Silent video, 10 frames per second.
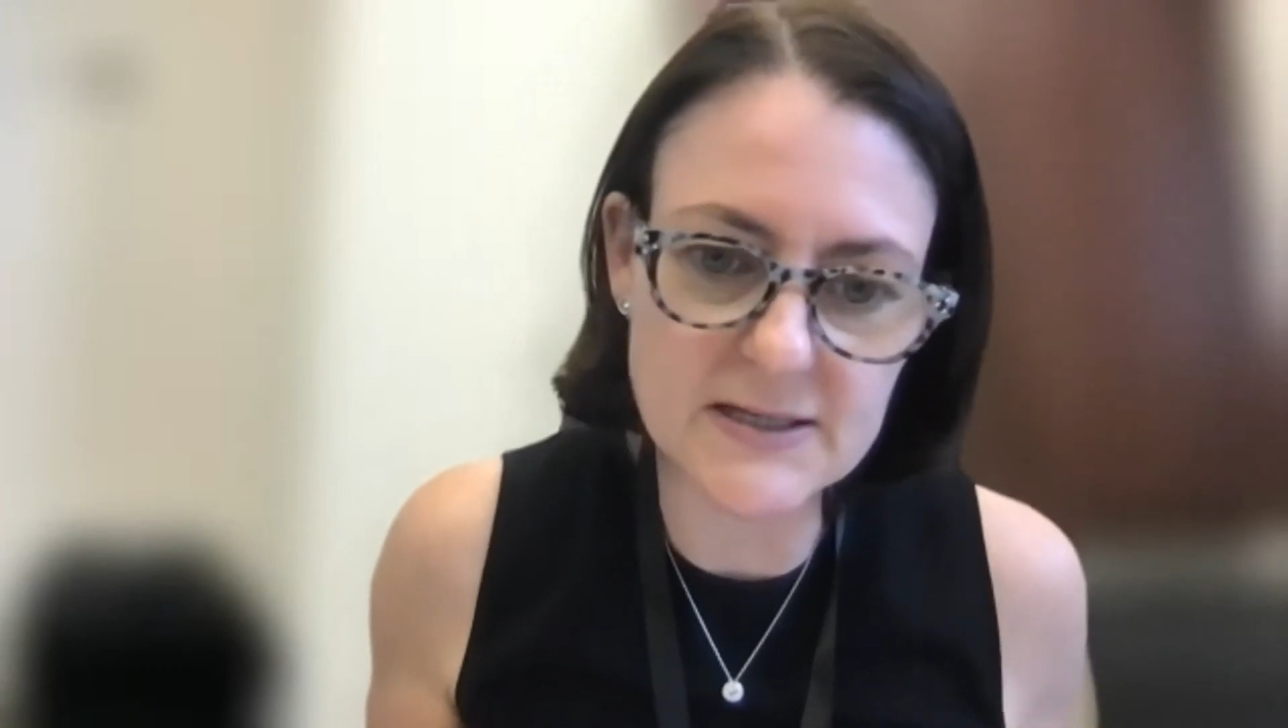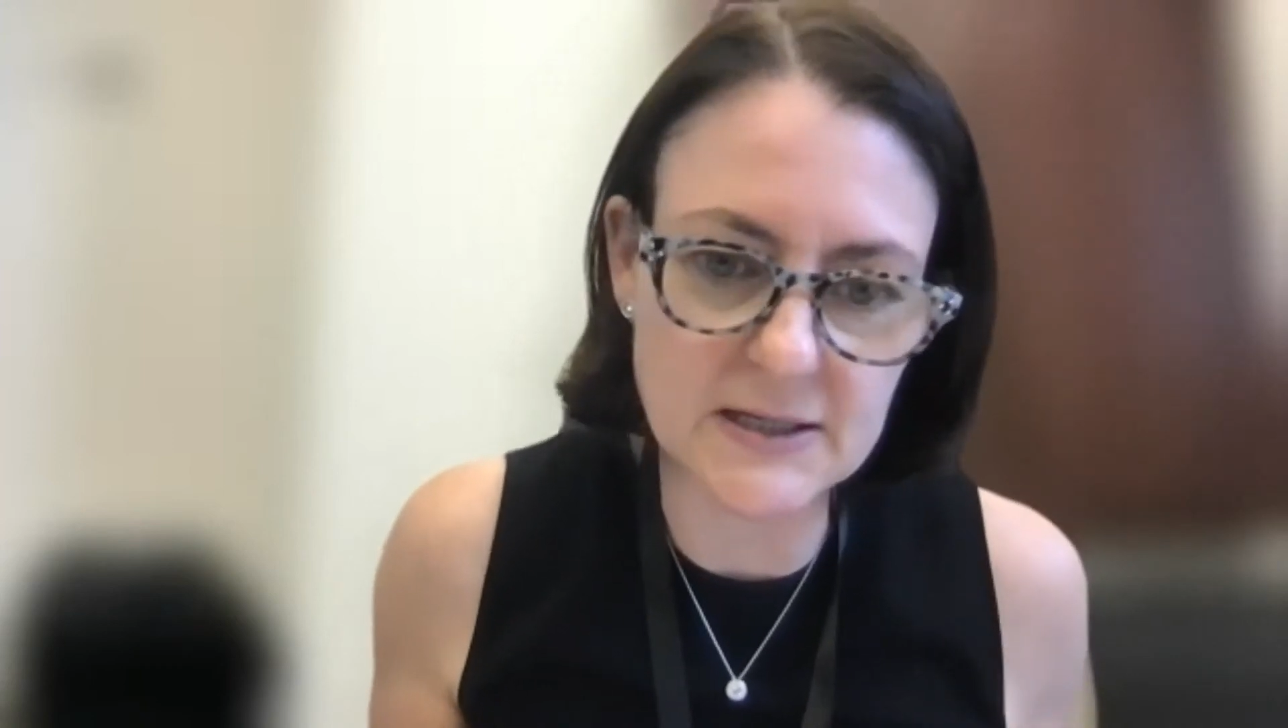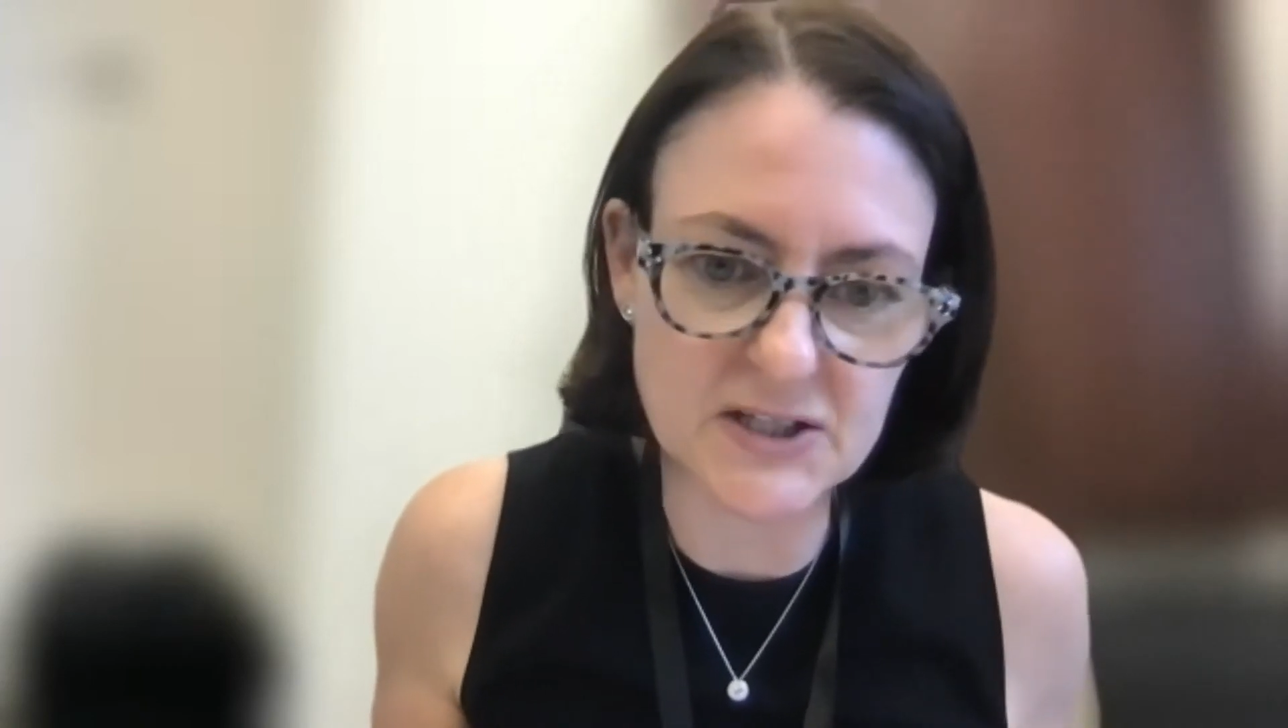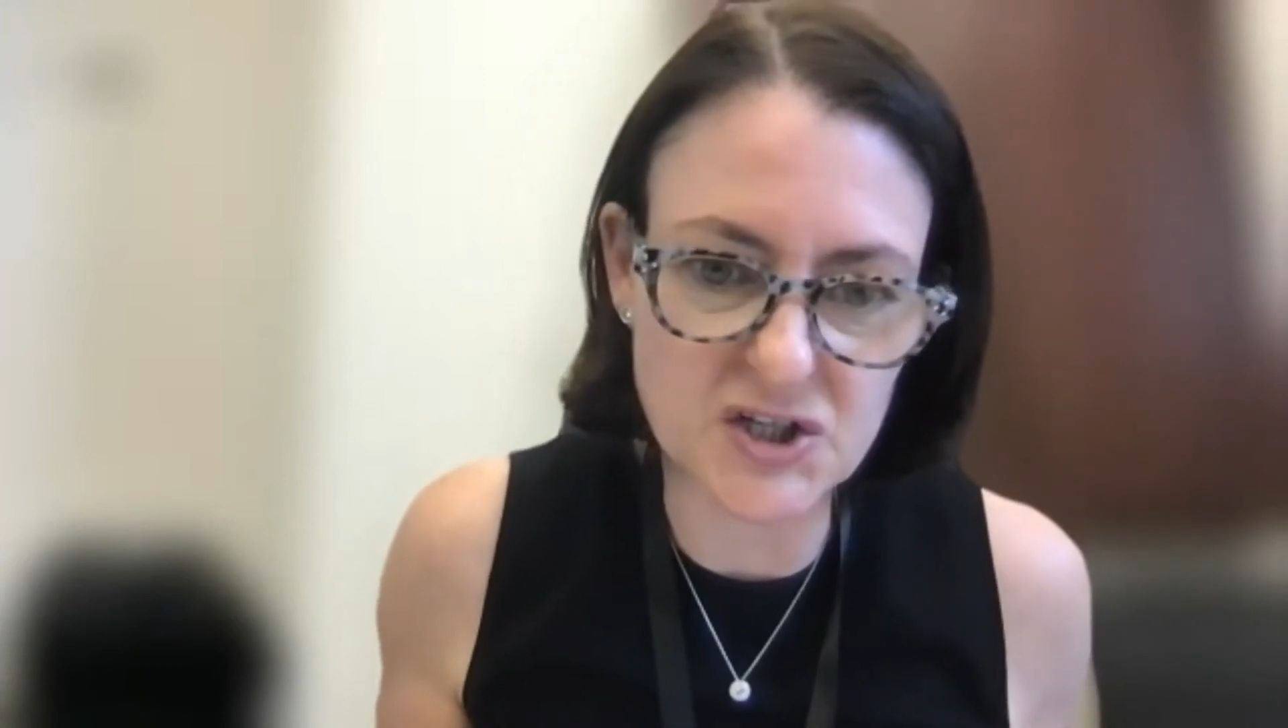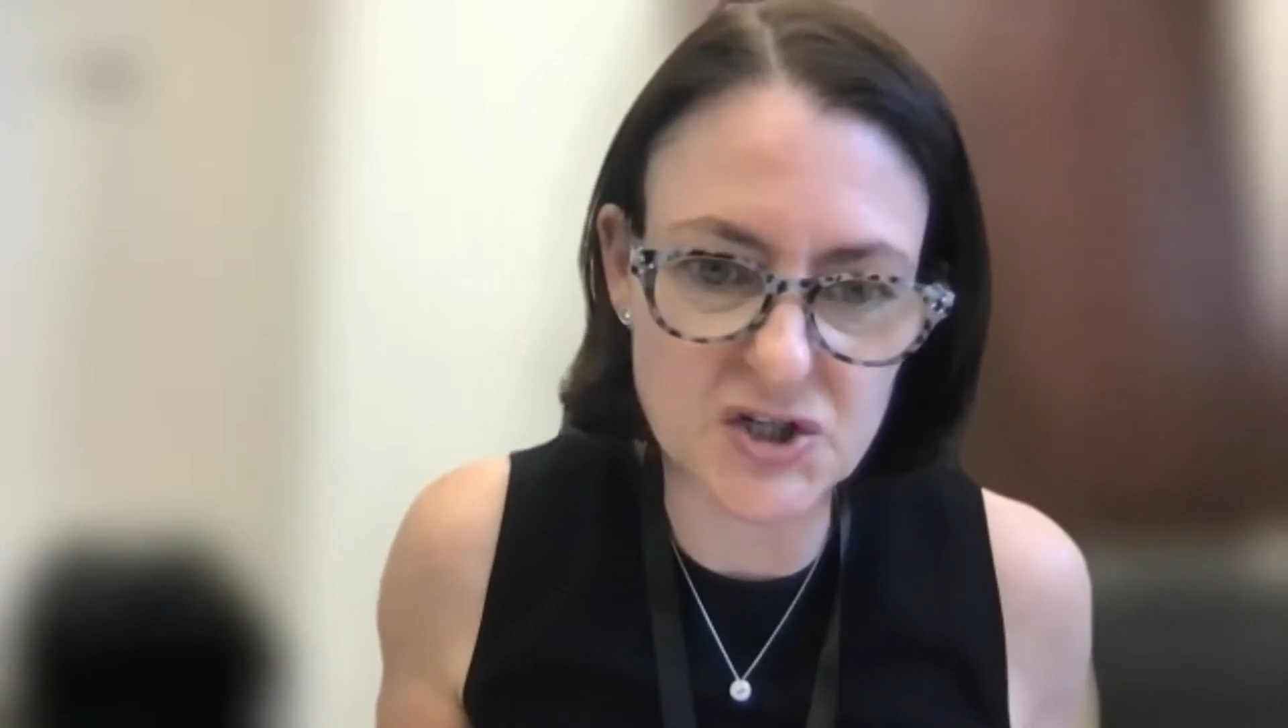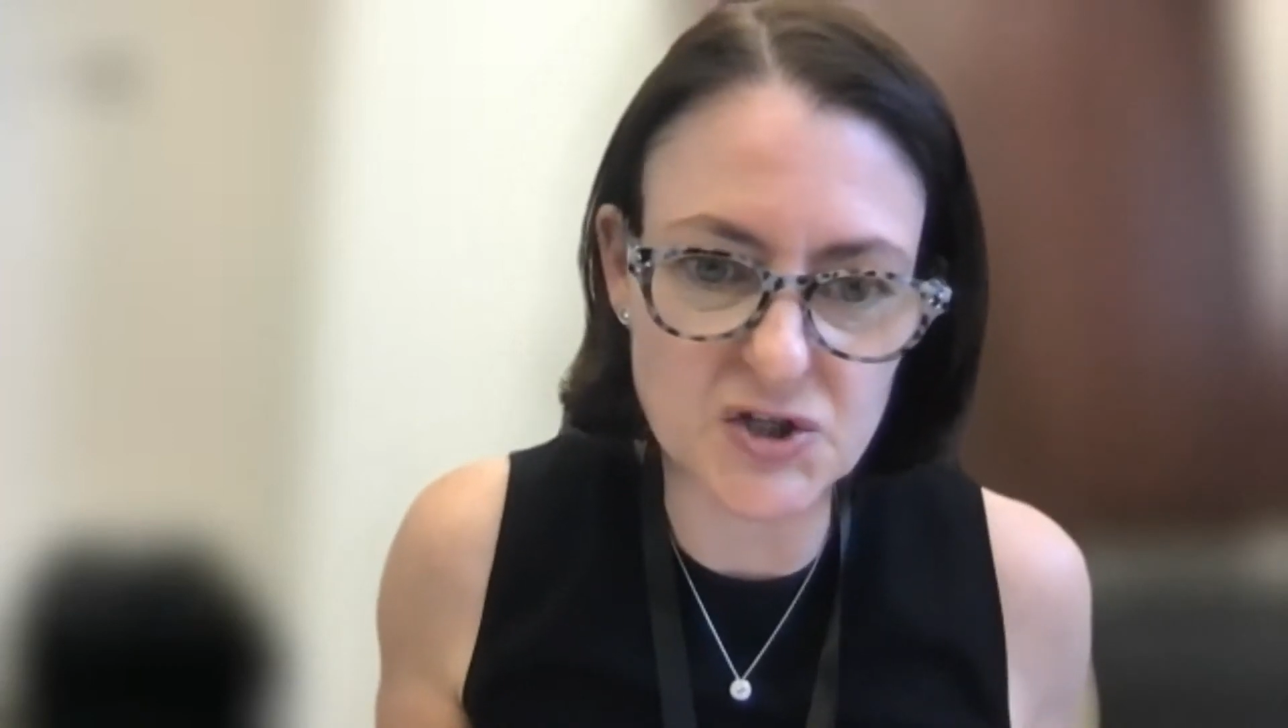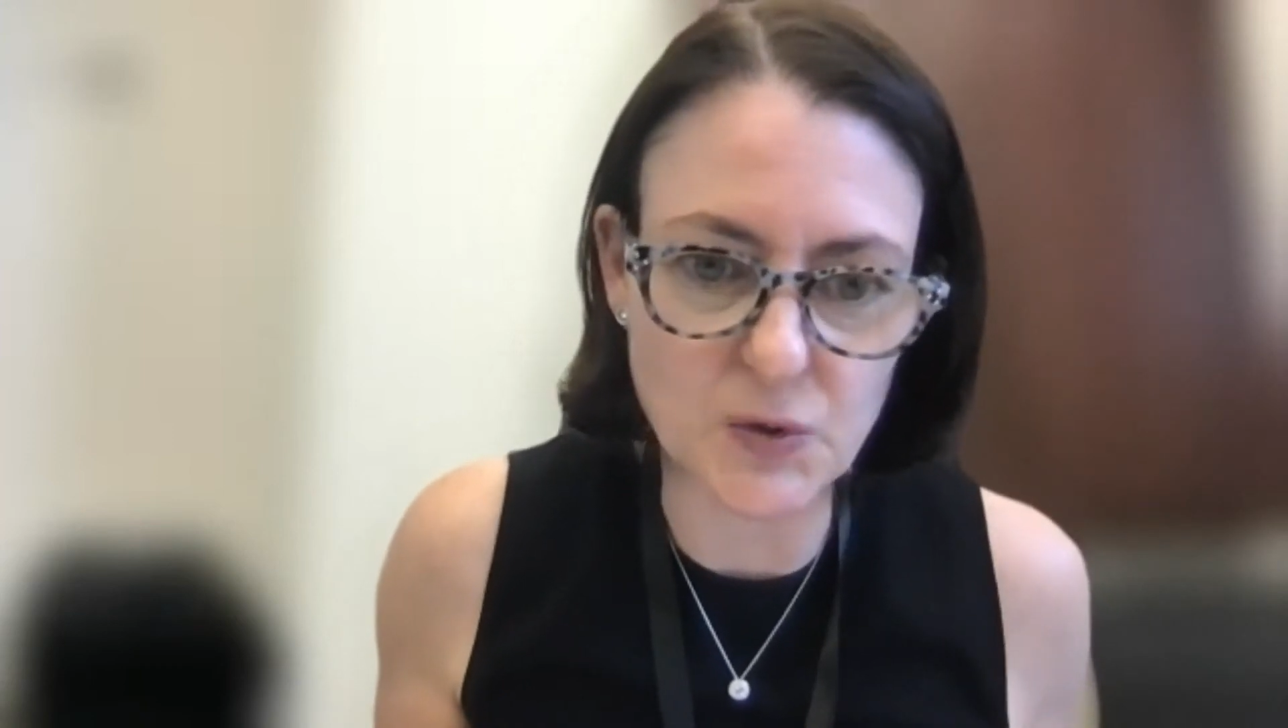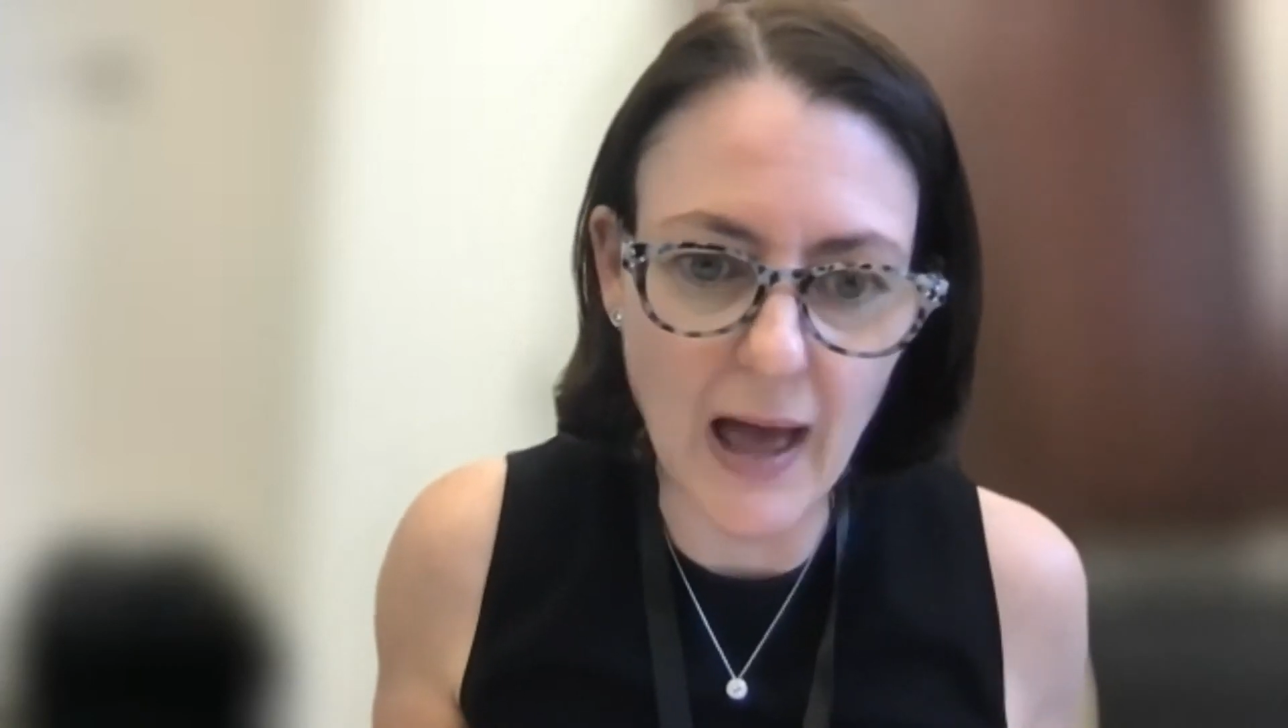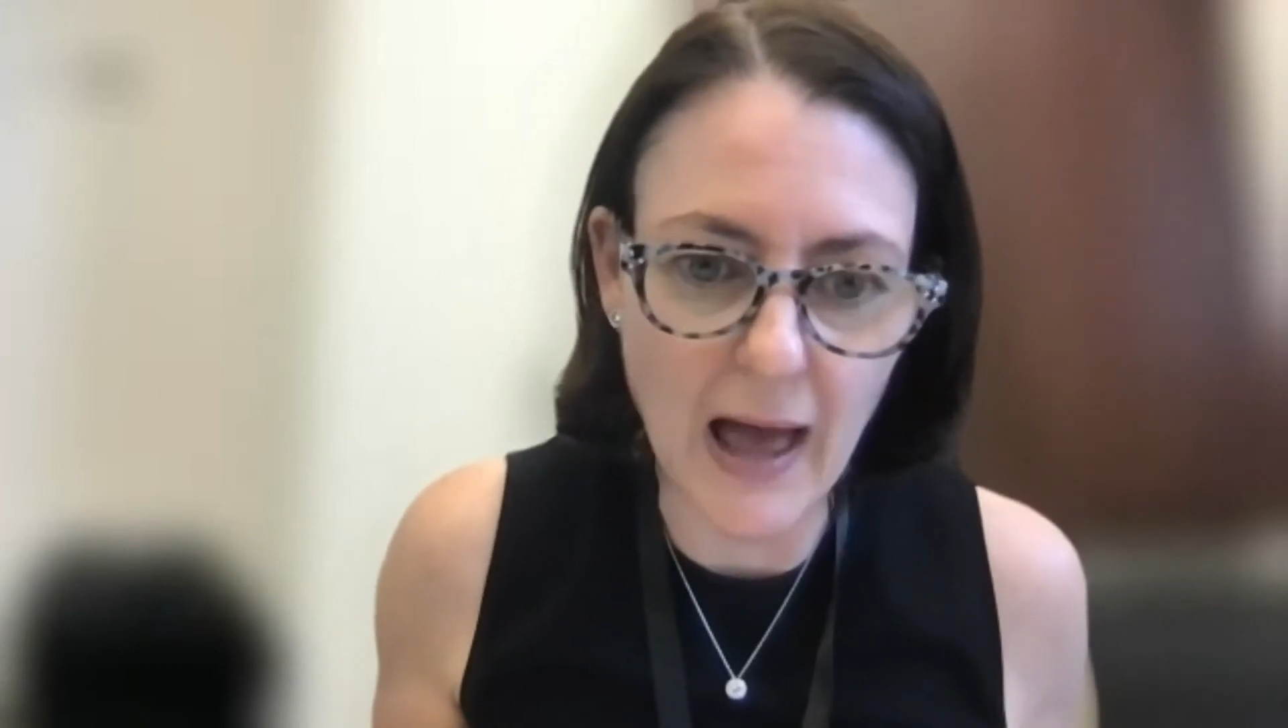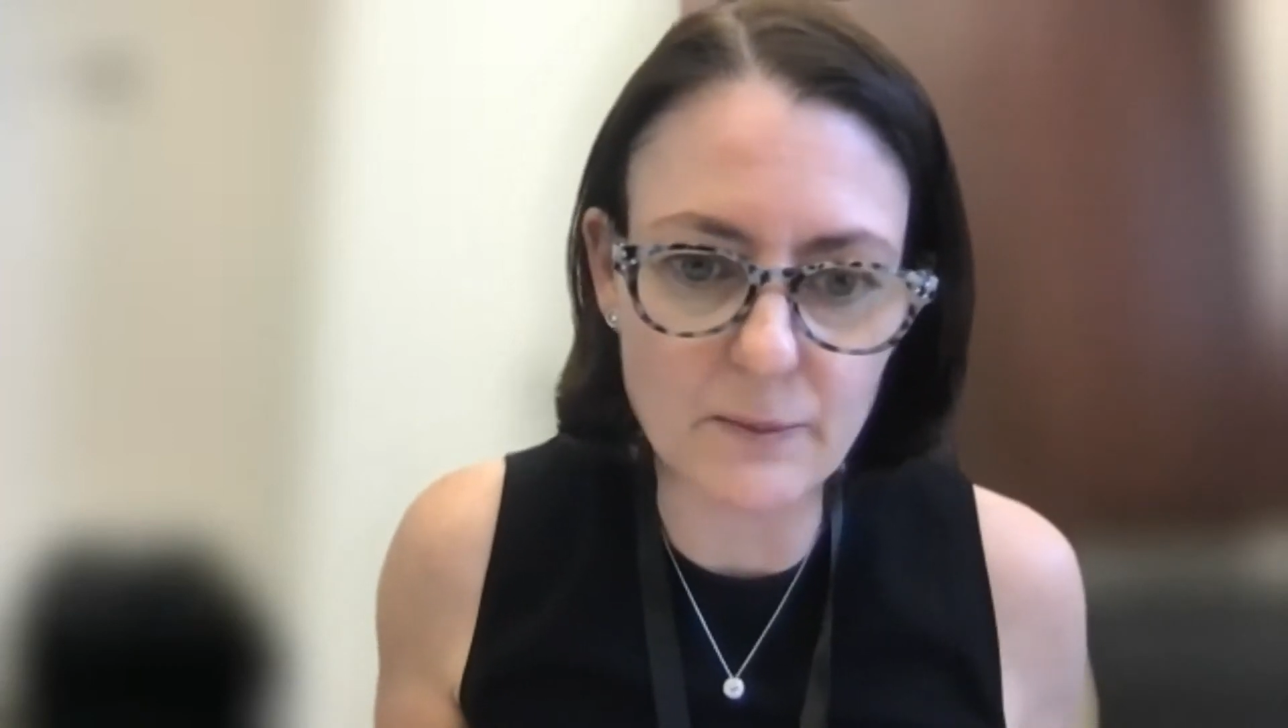and a digital
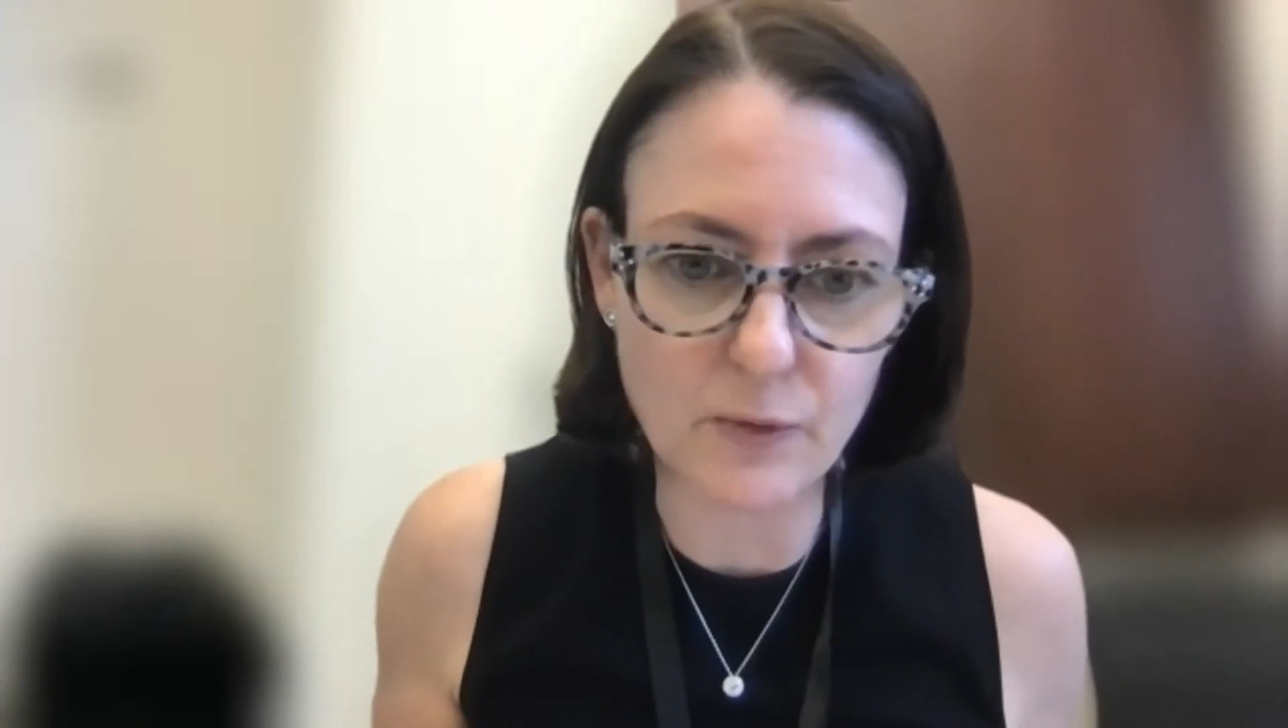app